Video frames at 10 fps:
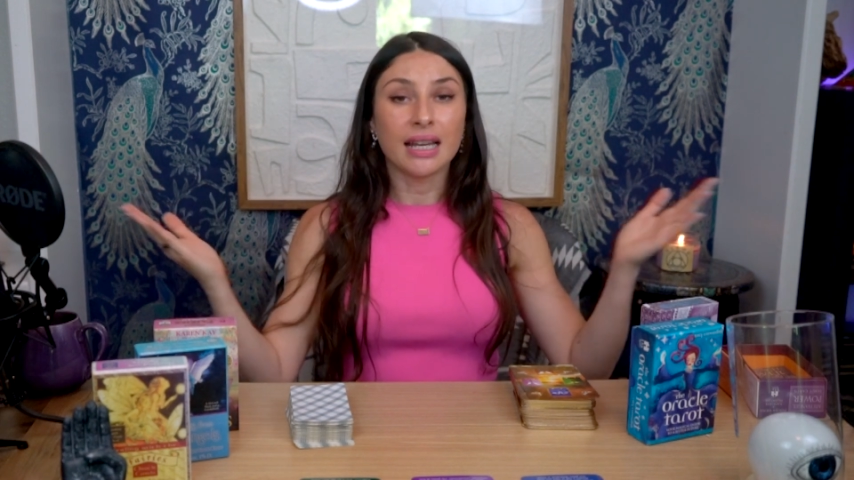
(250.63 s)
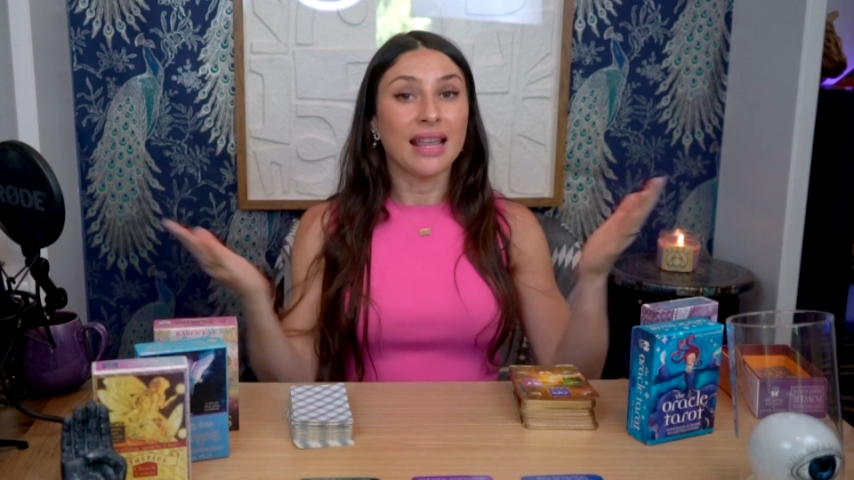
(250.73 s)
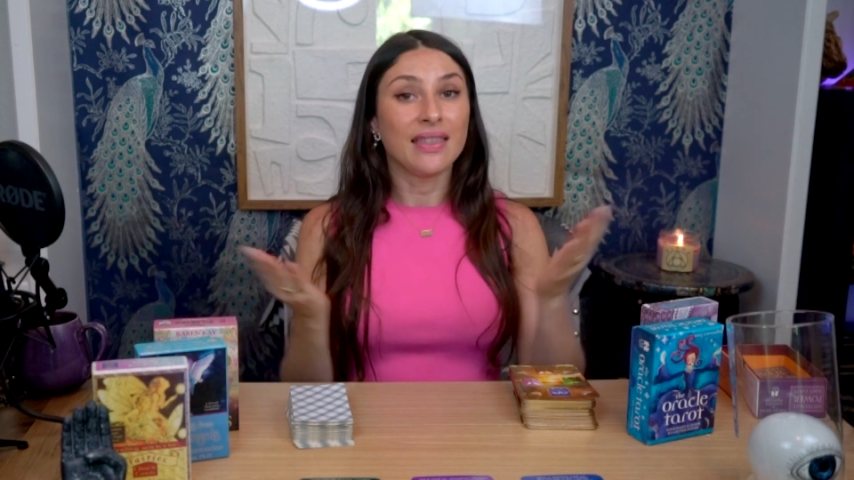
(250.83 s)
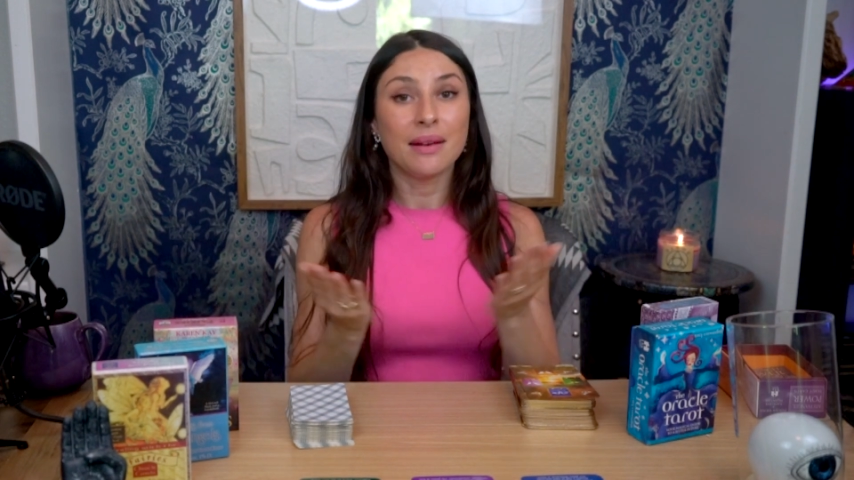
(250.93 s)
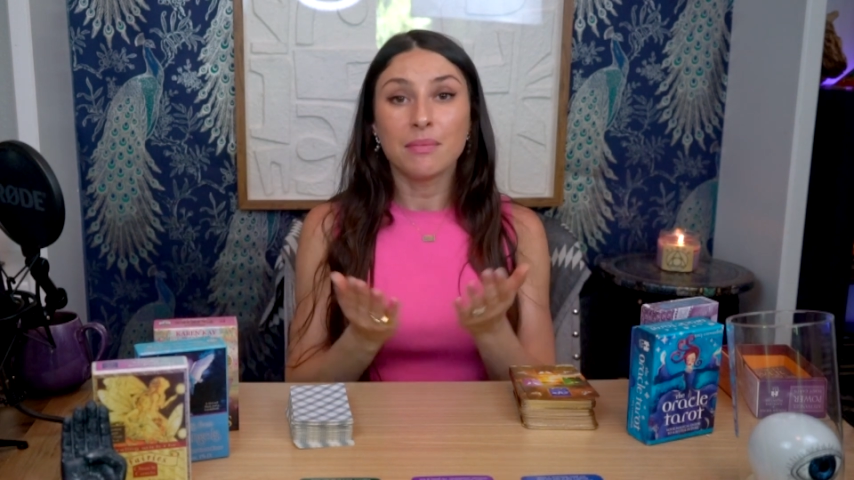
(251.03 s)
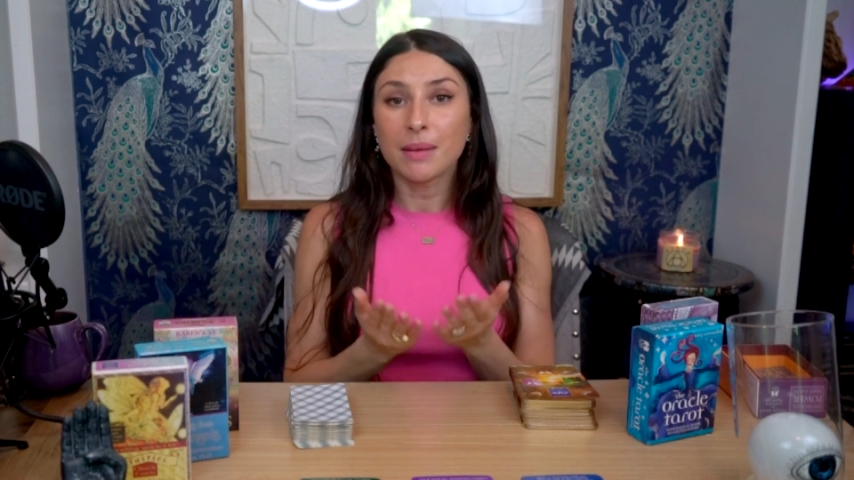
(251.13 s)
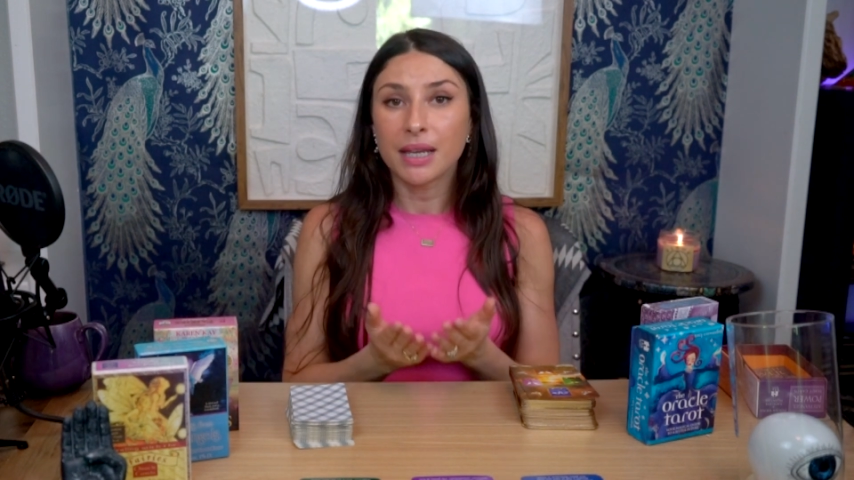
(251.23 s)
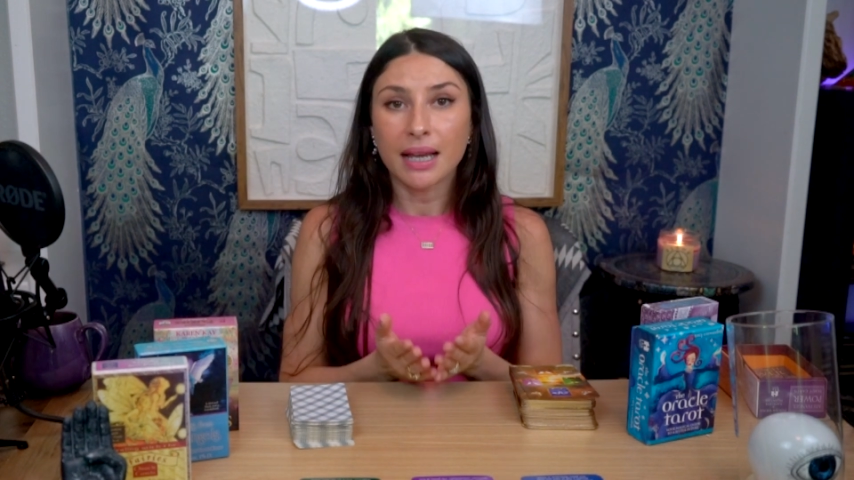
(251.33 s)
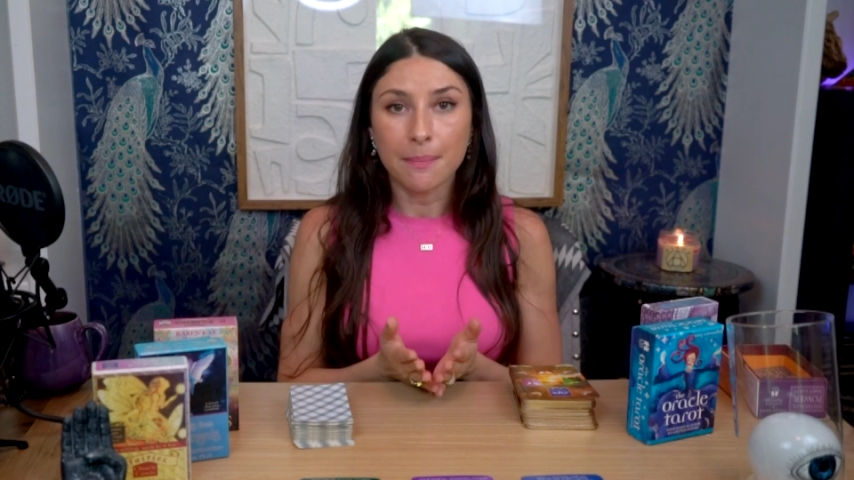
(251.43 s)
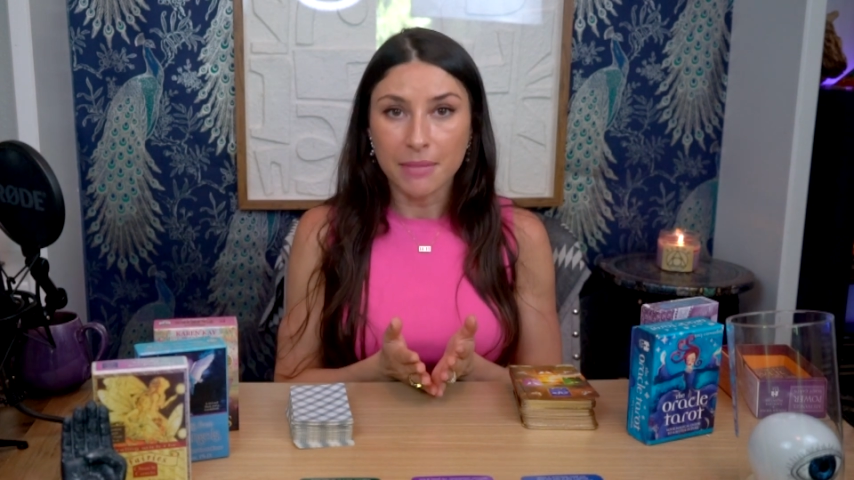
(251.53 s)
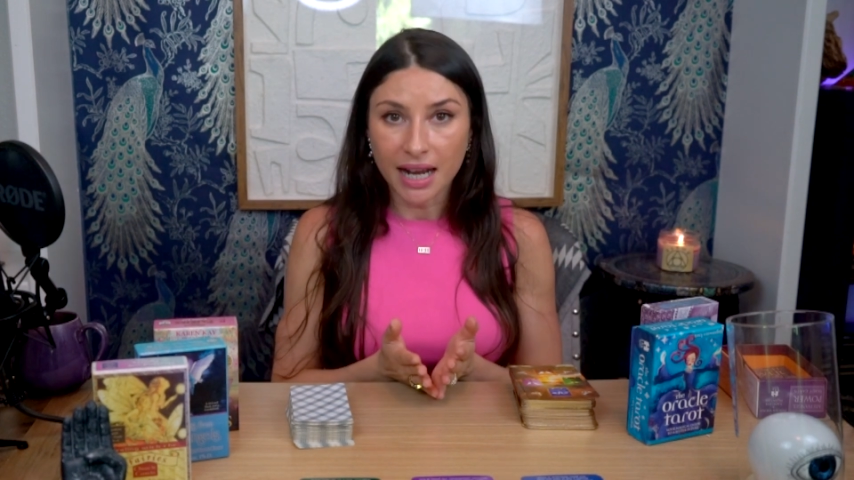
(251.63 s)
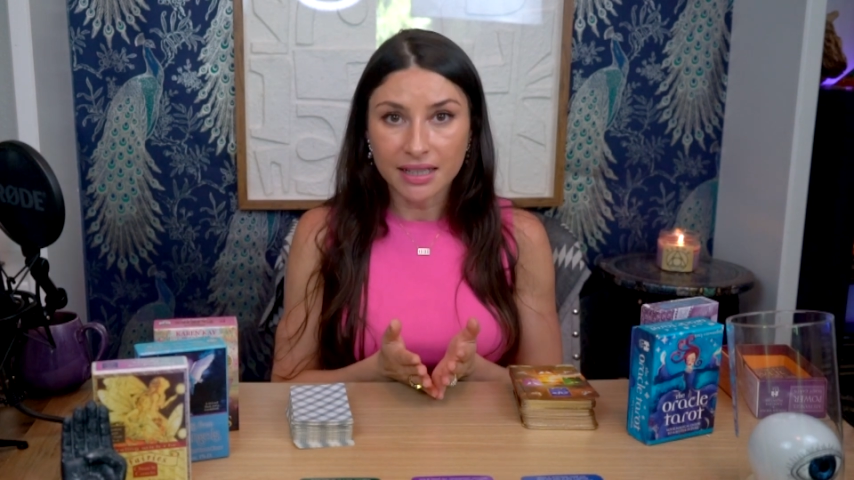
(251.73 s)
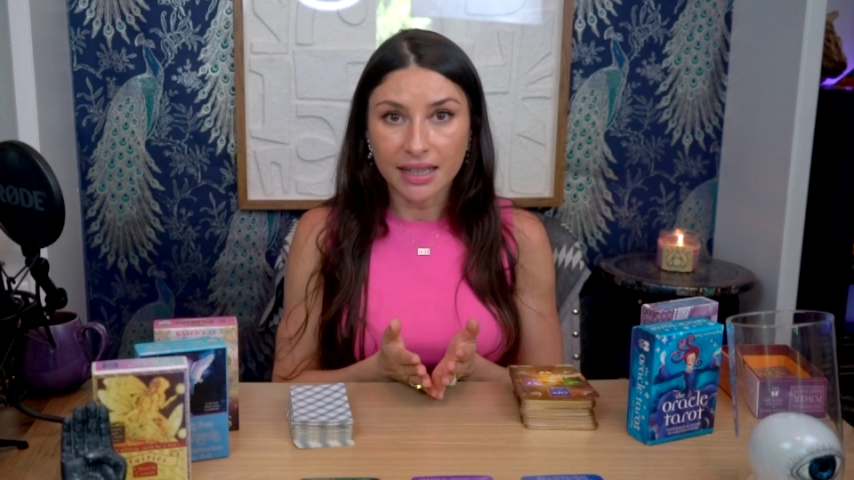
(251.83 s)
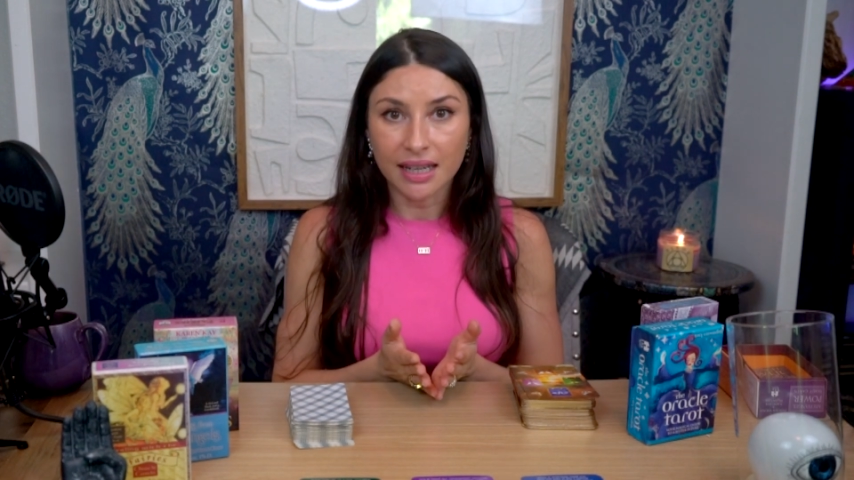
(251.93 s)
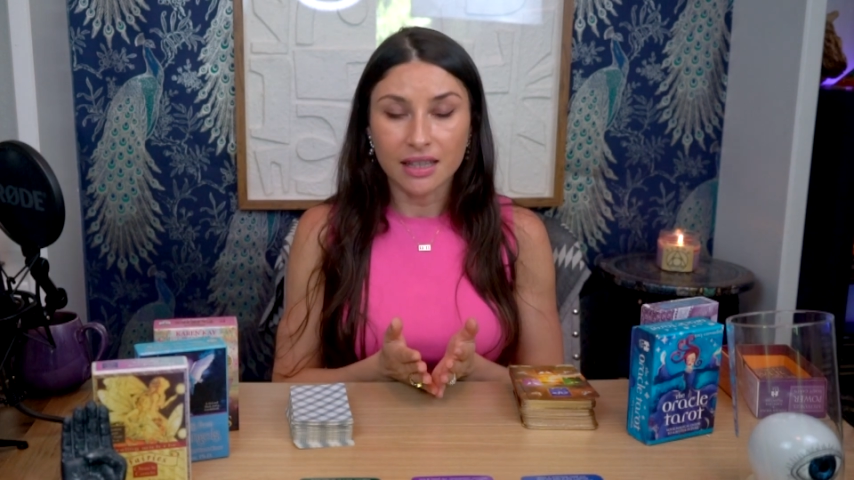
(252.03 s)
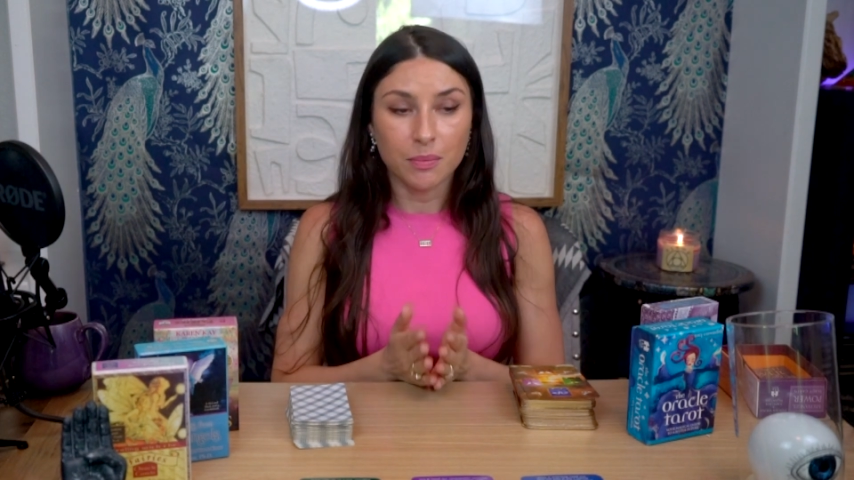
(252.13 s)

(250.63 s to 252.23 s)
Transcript: and then maybe come back together